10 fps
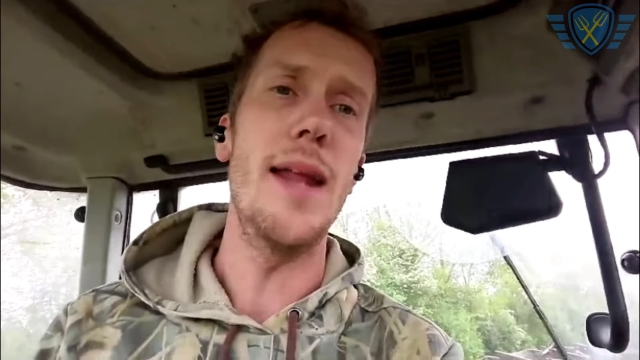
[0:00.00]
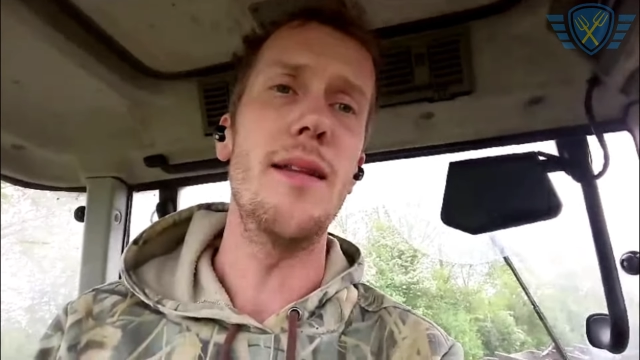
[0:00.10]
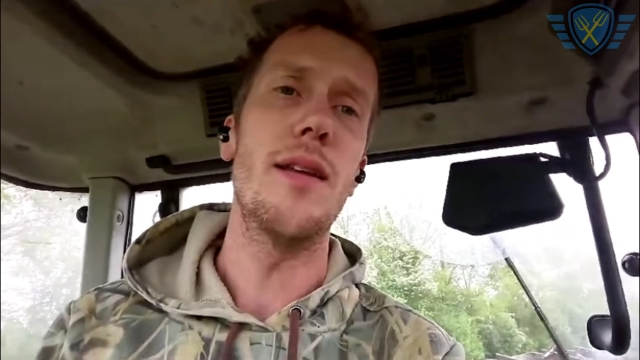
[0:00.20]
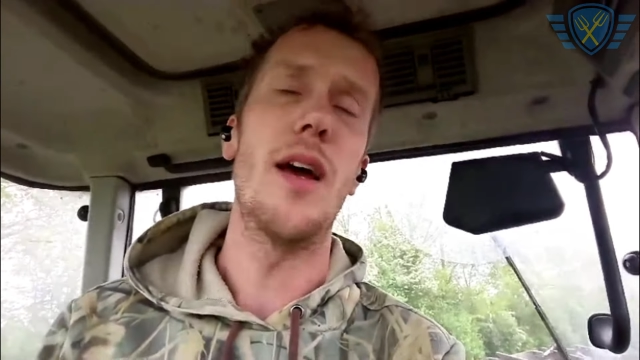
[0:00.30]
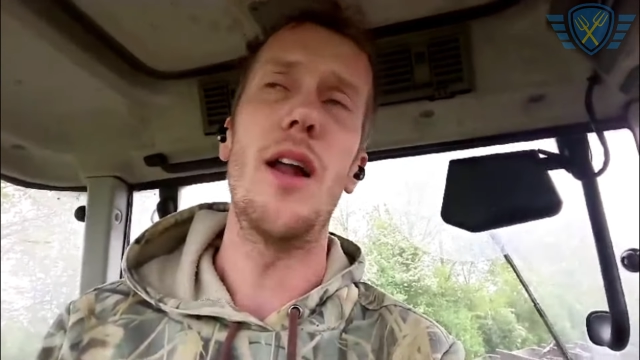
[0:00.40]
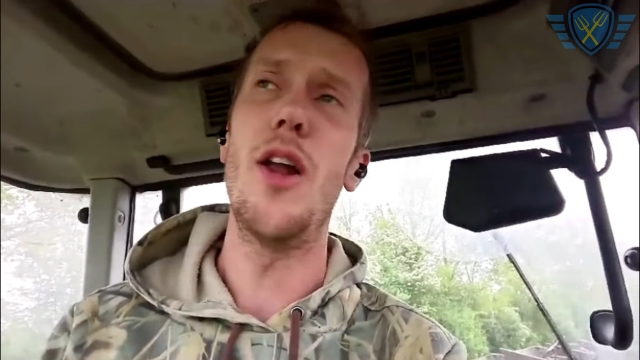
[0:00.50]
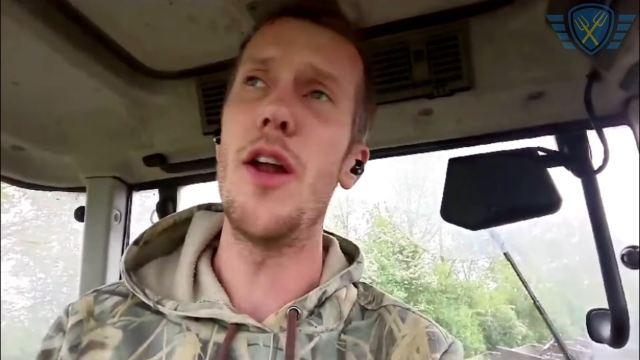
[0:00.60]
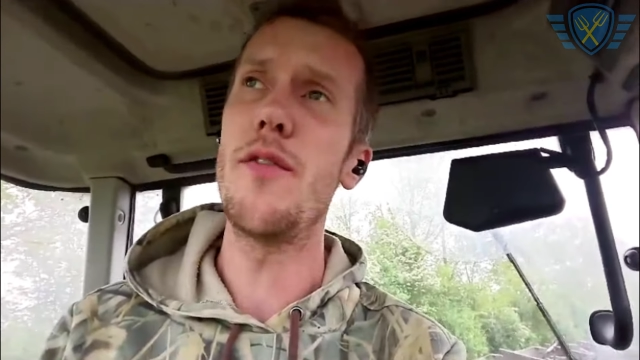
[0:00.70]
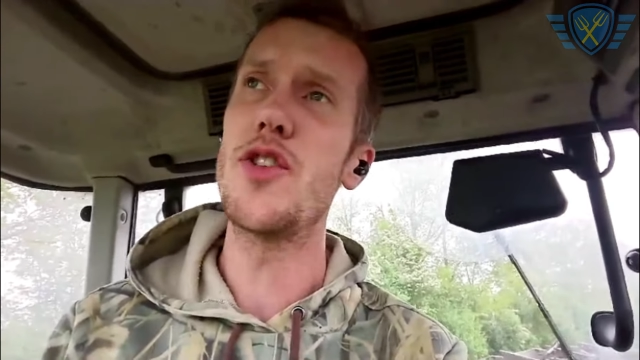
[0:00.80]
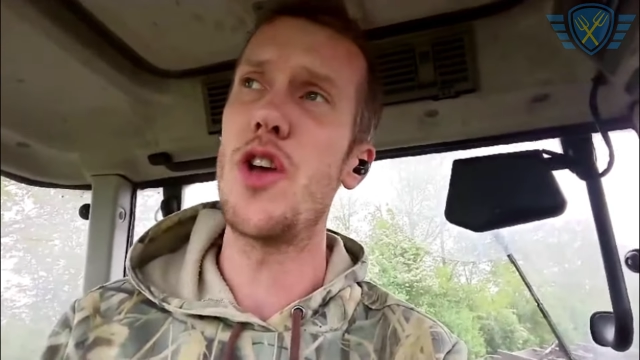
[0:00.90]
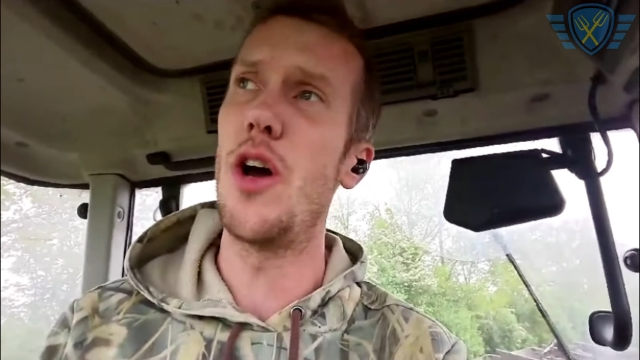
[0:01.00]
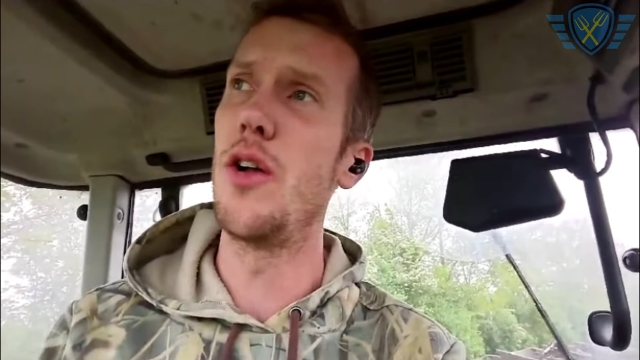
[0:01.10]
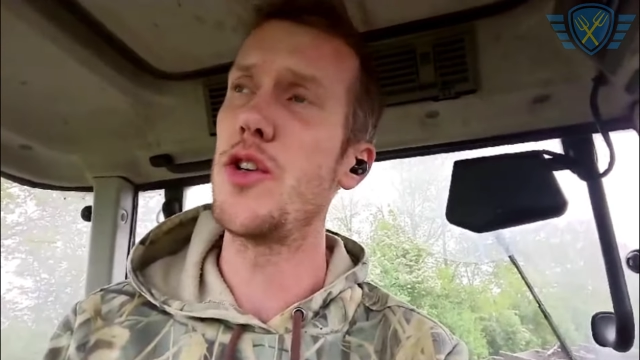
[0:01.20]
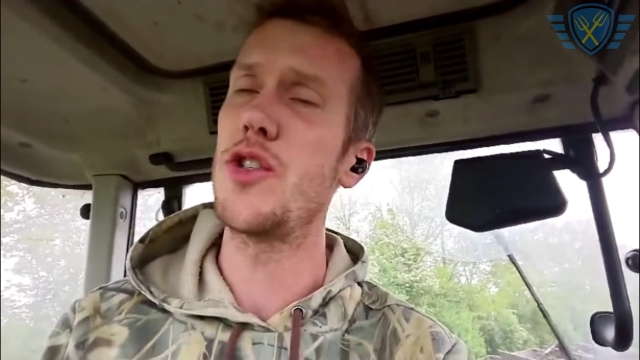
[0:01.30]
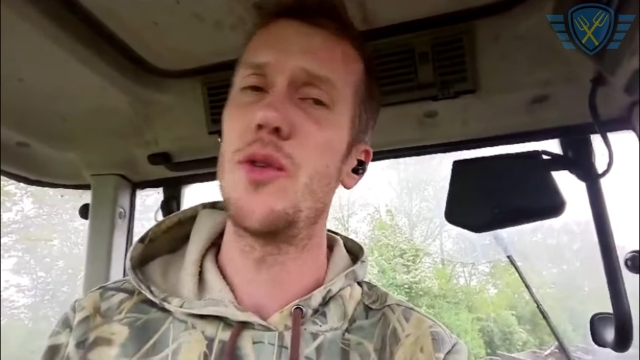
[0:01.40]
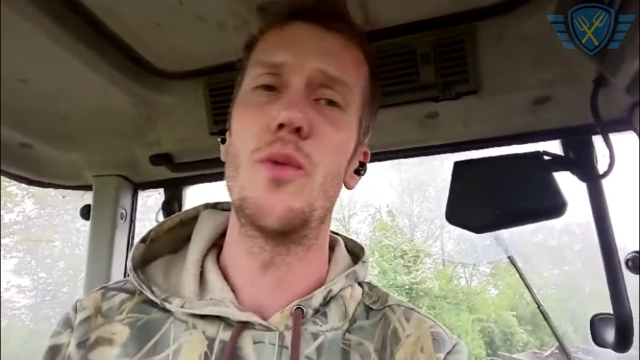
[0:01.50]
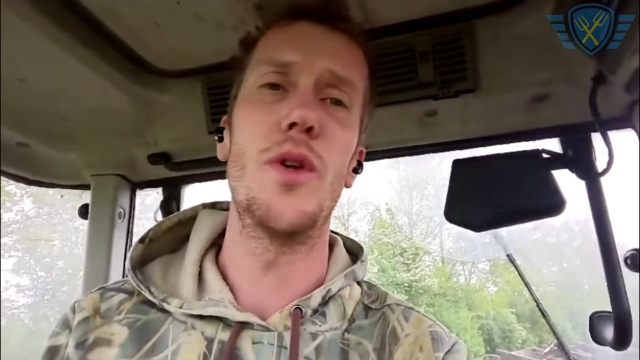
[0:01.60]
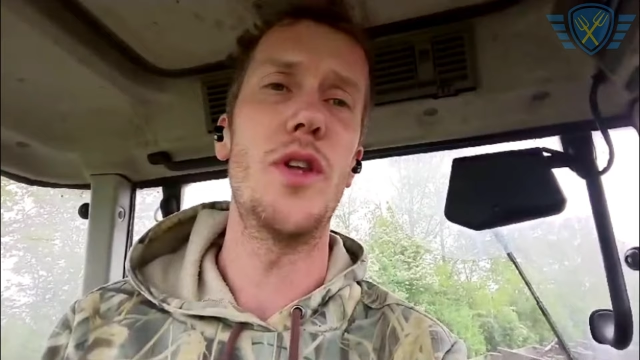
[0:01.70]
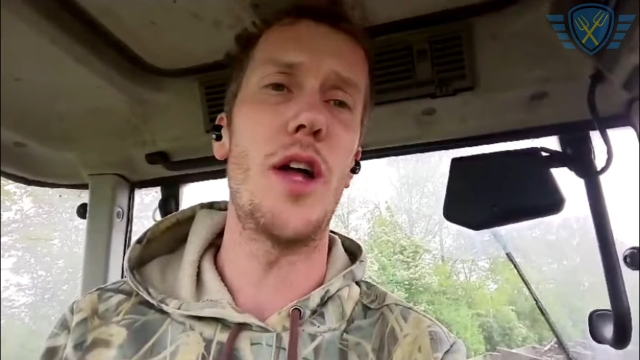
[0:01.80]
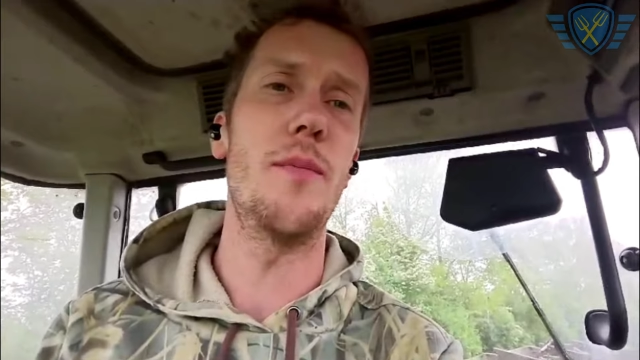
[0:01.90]
and a lot of soils
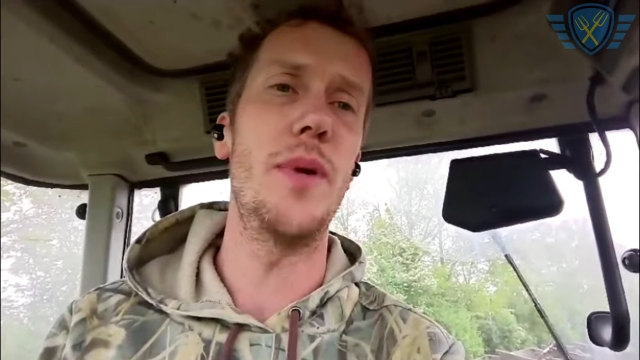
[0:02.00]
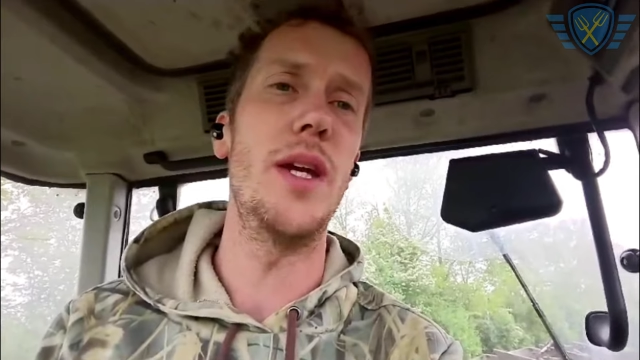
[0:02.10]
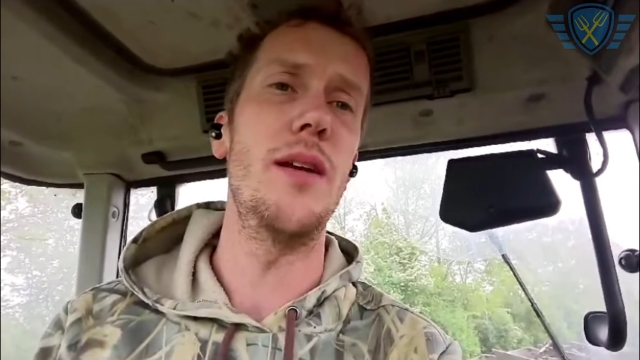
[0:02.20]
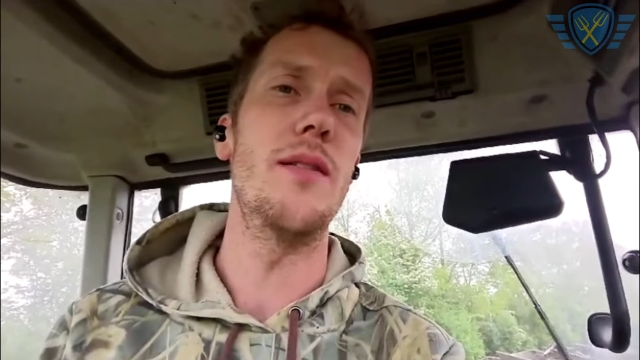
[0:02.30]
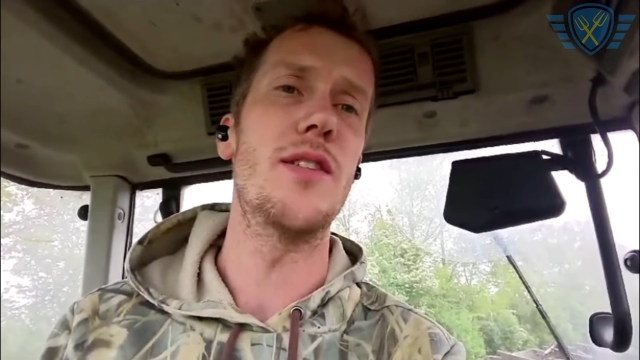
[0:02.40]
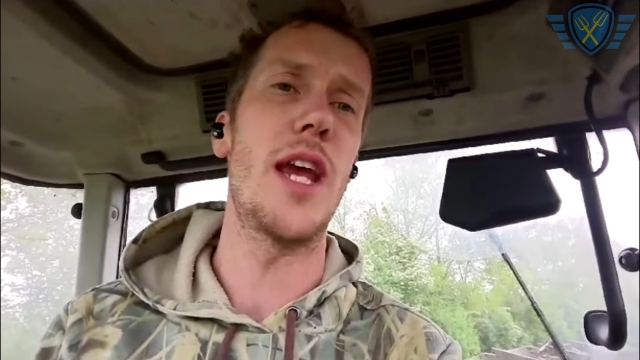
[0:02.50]
will not be